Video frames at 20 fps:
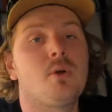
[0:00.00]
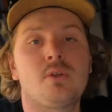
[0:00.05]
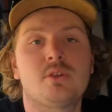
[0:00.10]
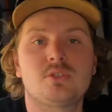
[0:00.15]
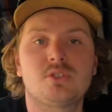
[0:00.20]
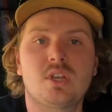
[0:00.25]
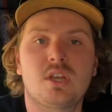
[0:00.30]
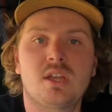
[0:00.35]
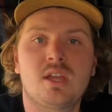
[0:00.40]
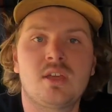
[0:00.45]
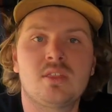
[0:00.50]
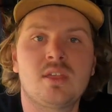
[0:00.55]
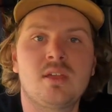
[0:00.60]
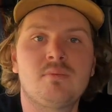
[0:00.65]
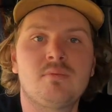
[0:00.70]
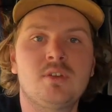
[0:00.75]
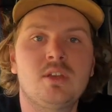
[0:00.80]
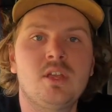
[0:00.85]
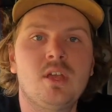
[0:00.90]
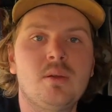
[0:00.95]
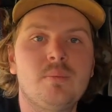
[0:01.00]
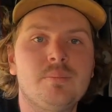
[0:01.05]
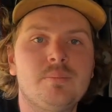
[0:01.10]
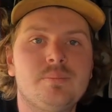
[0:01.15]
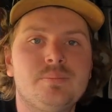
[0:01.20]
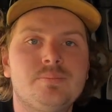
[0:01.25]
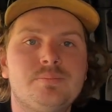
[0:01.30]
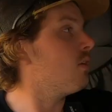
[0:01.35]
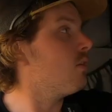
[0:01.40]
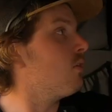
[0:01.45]
on and check out that video.
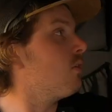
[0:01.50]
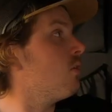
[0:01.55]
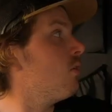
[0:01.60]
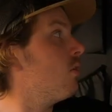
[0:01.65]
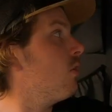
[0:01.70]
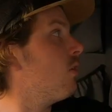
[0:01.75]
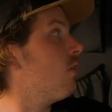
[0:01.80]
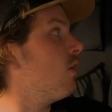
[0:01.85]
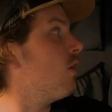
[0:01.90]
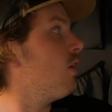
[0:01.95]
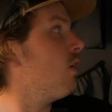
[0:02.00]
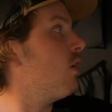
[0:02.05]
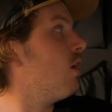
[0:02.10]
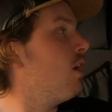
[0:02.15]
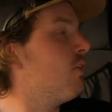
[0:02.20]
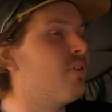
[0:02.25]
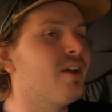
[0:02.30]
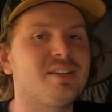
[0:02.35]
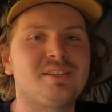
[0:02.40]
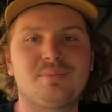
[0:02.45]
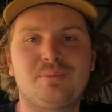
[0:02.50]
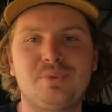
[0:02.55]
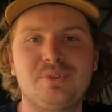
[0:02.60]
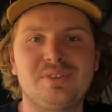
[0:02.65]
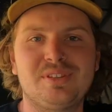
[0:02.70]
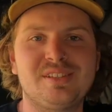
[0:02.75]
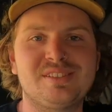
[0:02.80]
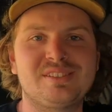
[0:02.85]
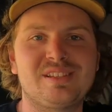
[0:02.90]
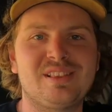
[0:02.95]
I've had to
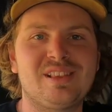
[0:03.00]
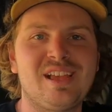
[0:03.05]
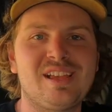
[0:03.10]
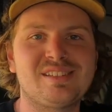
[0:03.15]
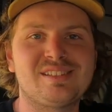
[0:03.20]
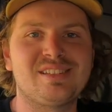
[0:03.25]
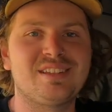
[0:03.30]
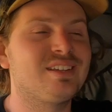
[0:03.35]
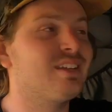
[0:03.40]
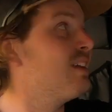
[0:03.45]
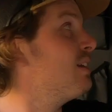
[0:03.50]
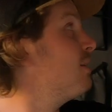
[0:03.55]
put this elastic